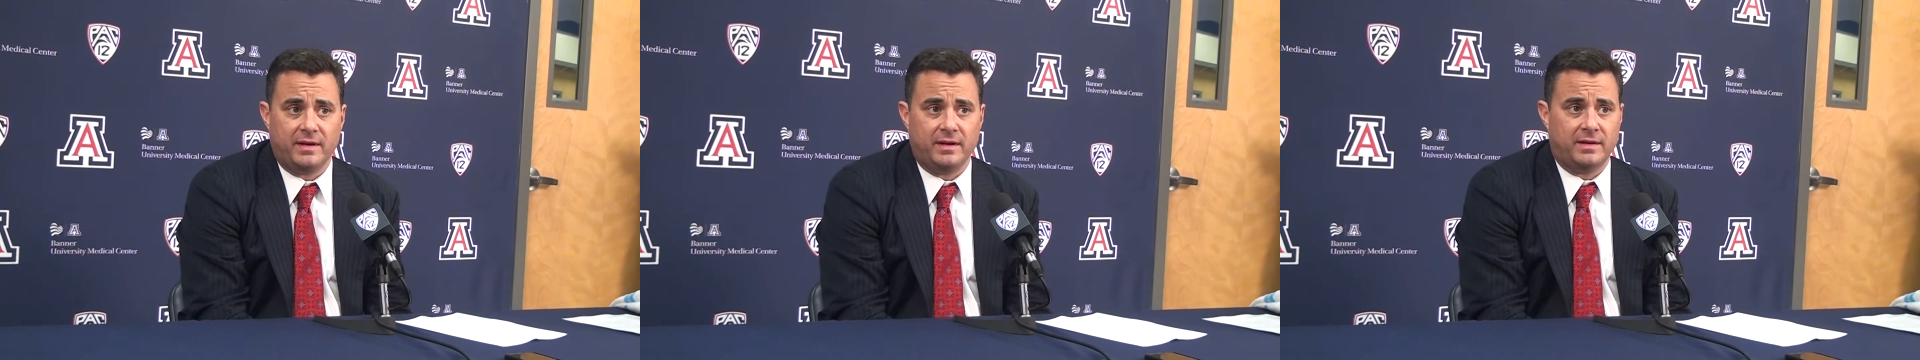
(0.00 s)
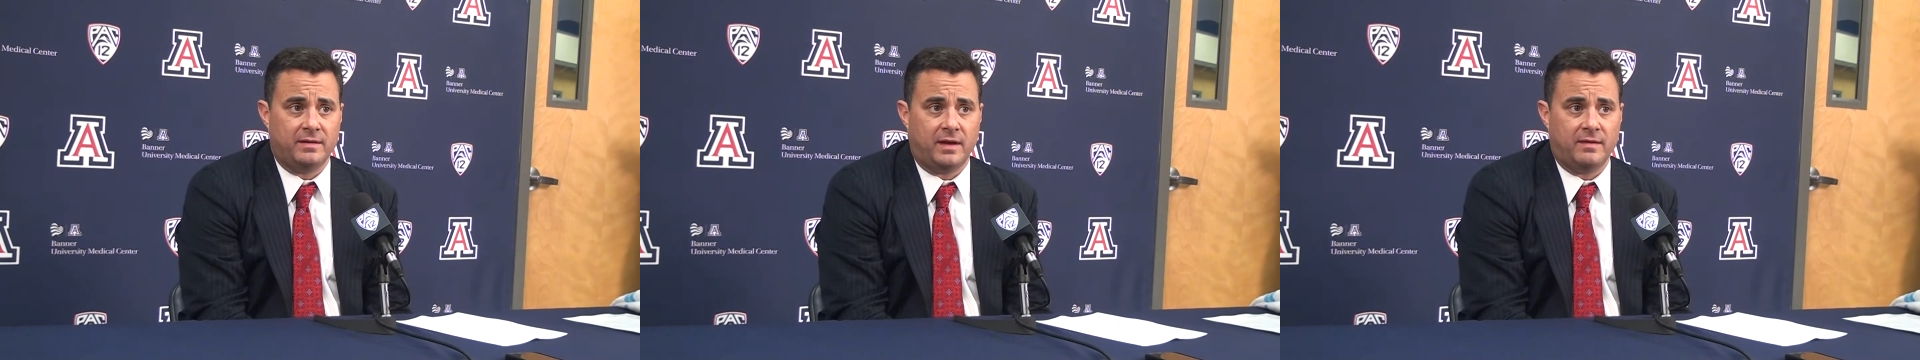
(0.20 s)

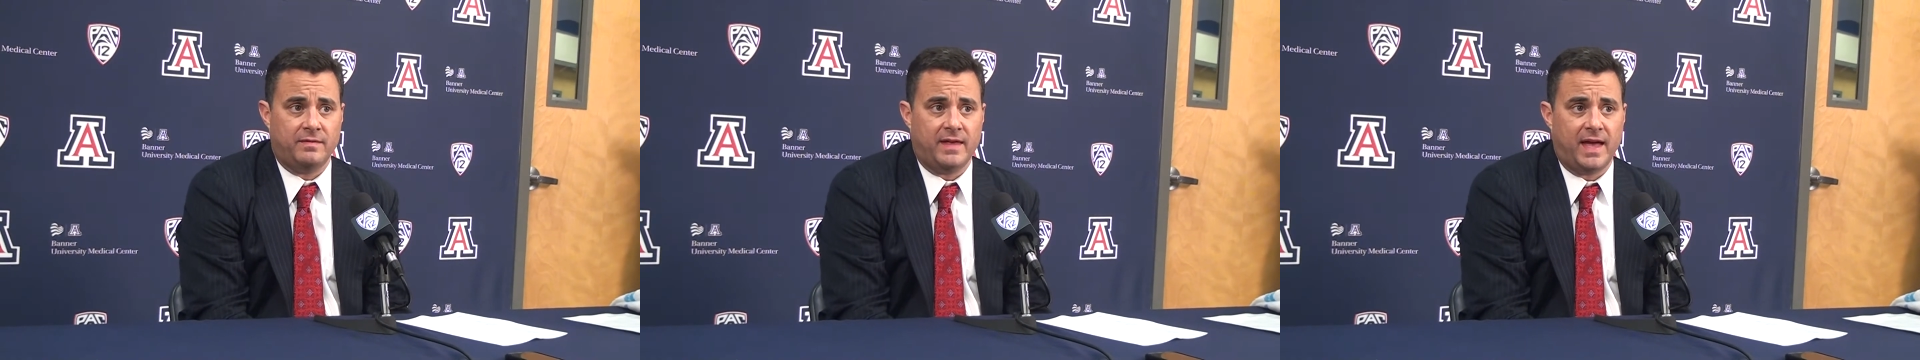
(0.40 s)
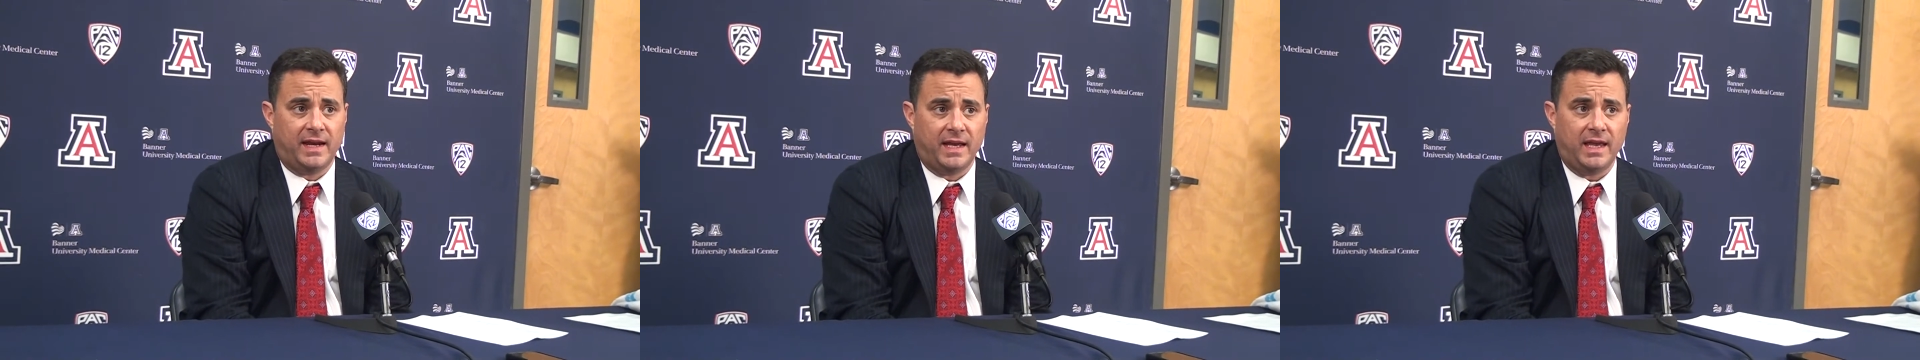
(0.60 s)
in
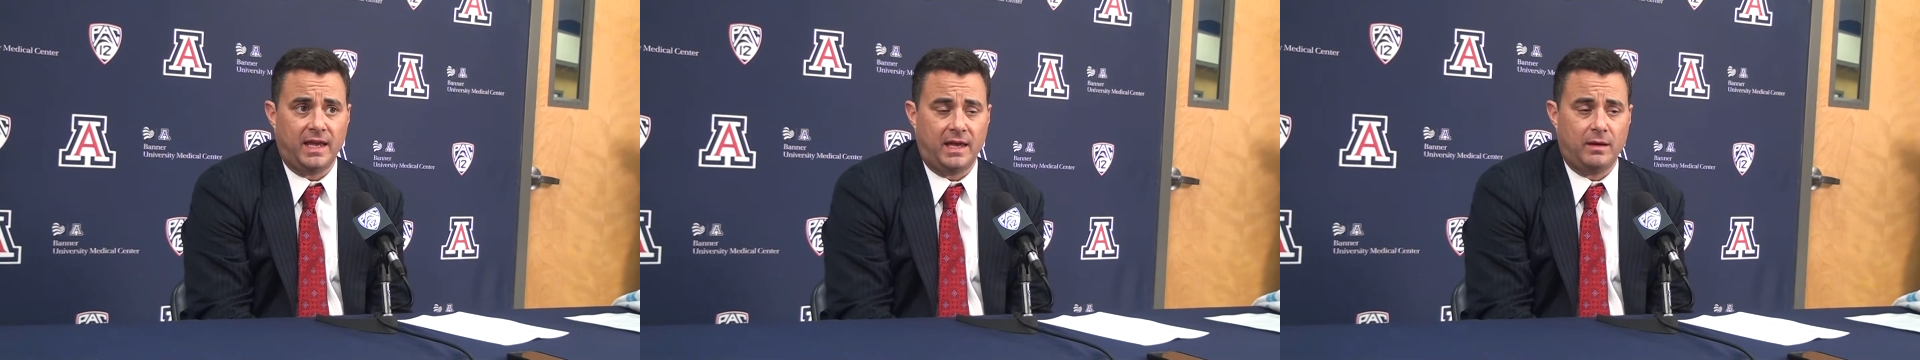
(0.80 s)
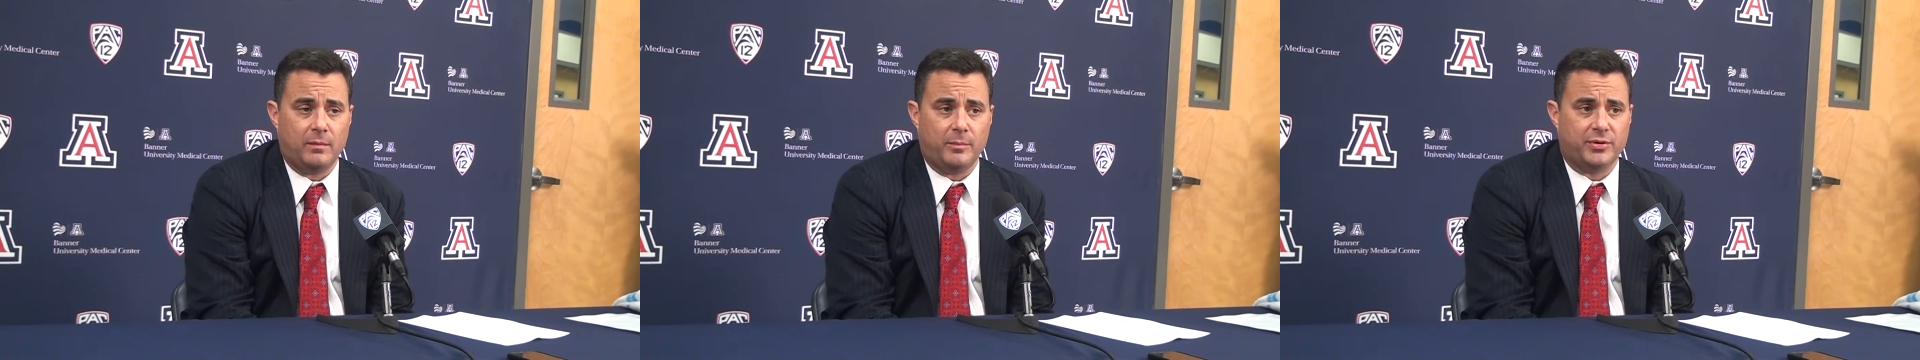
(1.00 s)
that he
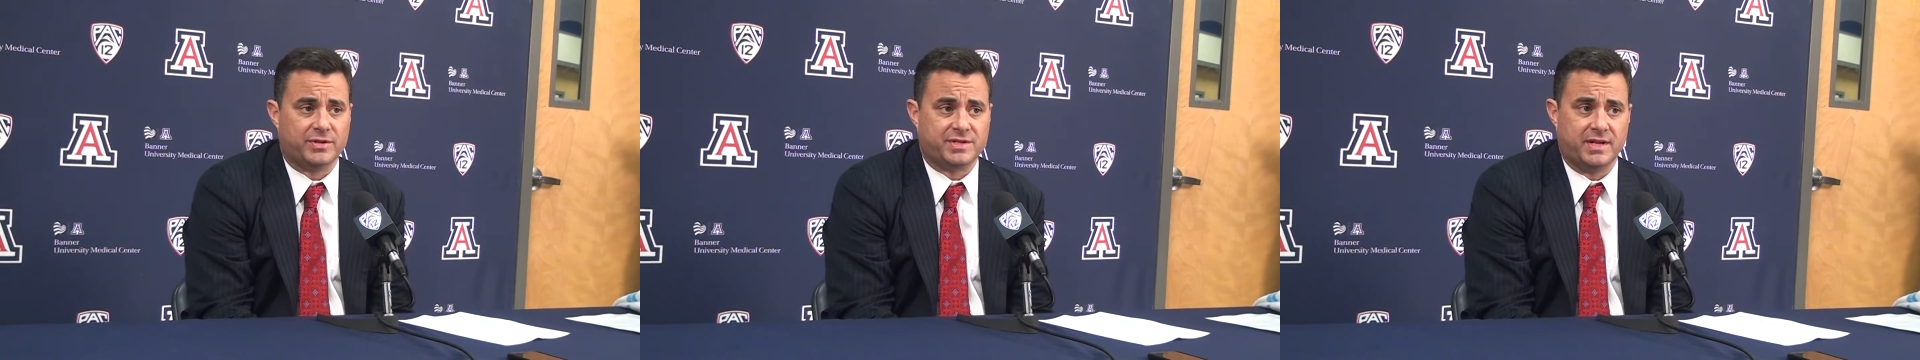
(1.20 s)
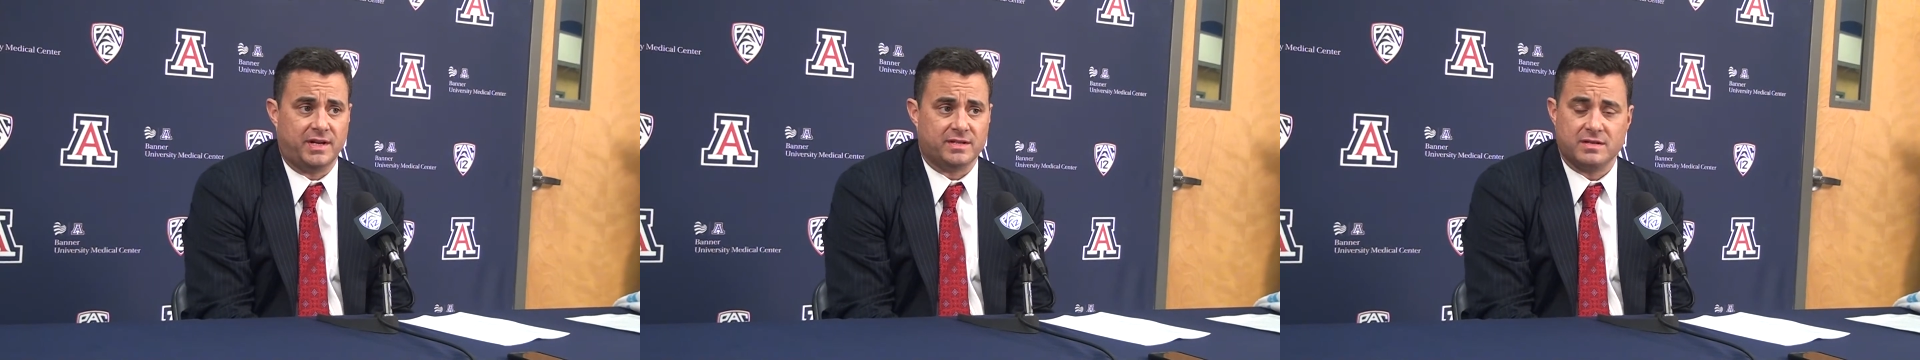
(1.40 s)

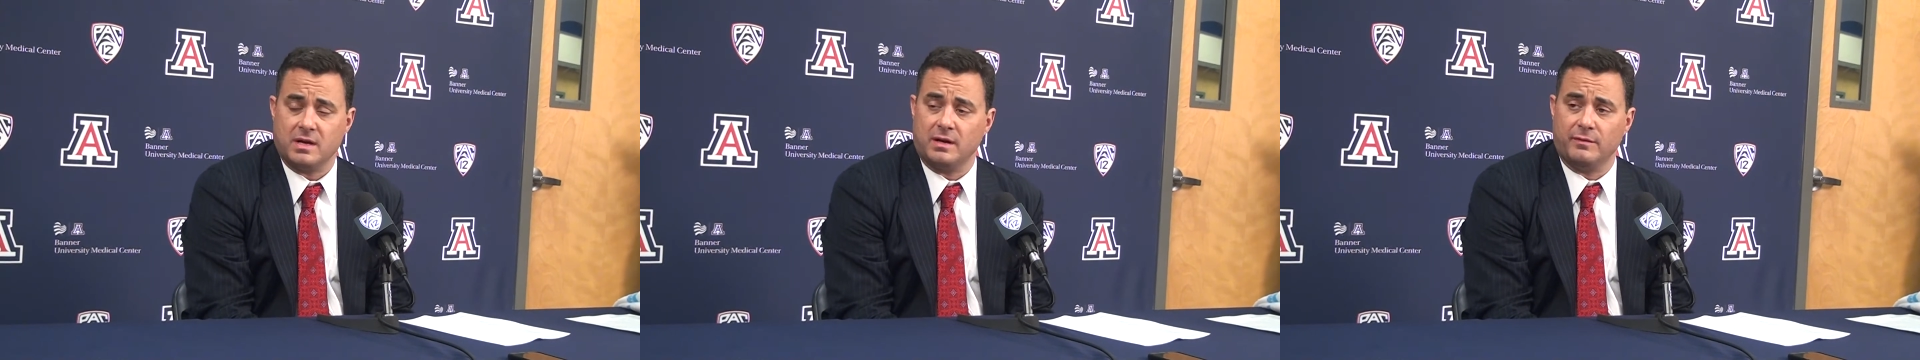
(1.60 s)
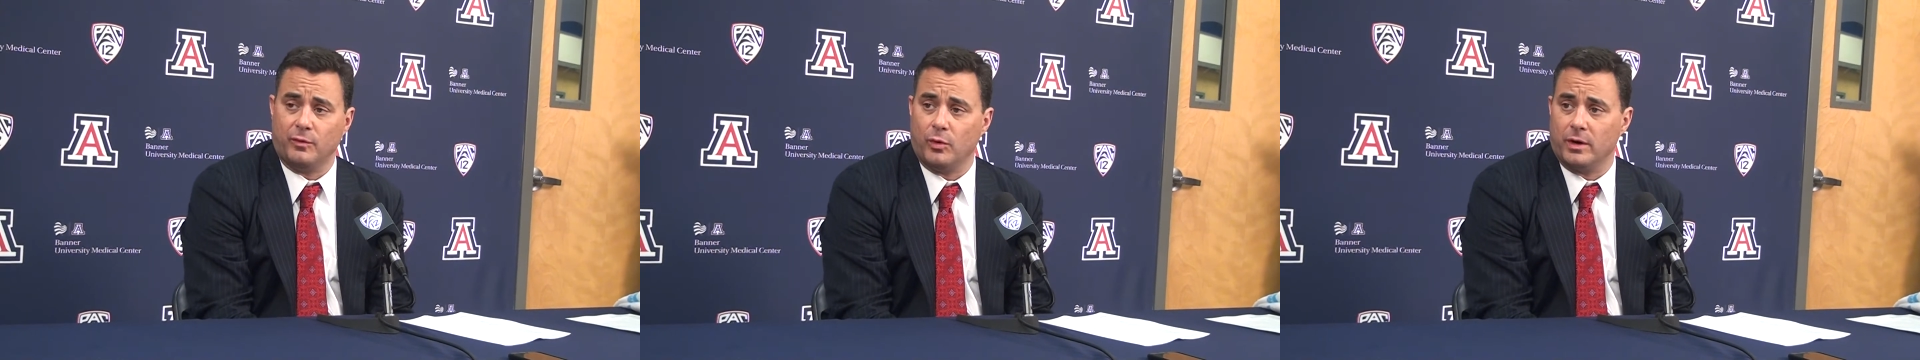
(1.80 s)
puts in a
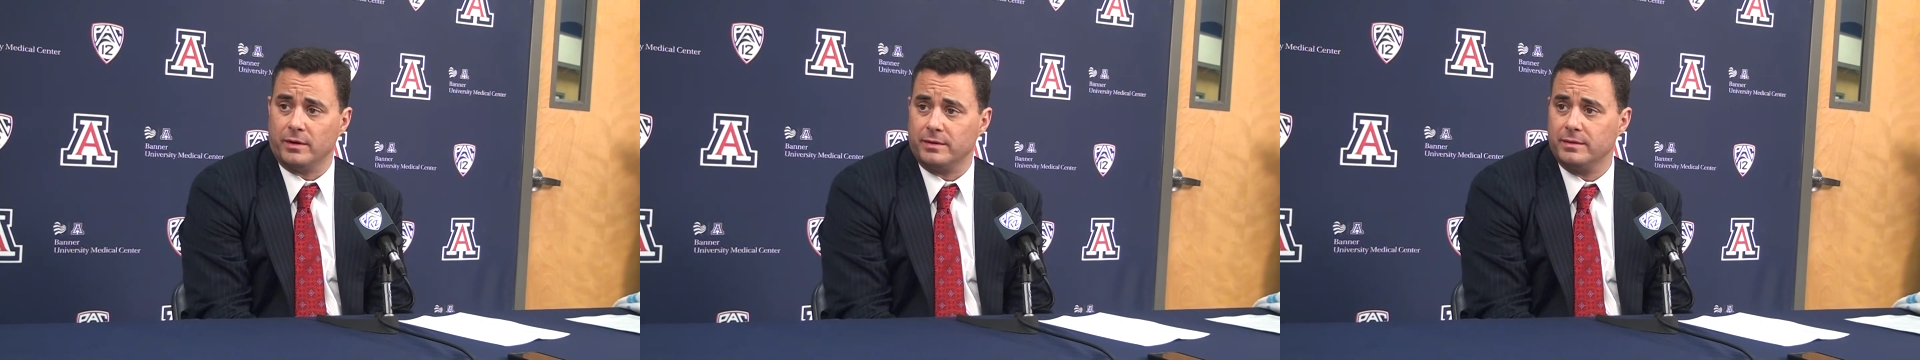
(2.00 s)
ton of work.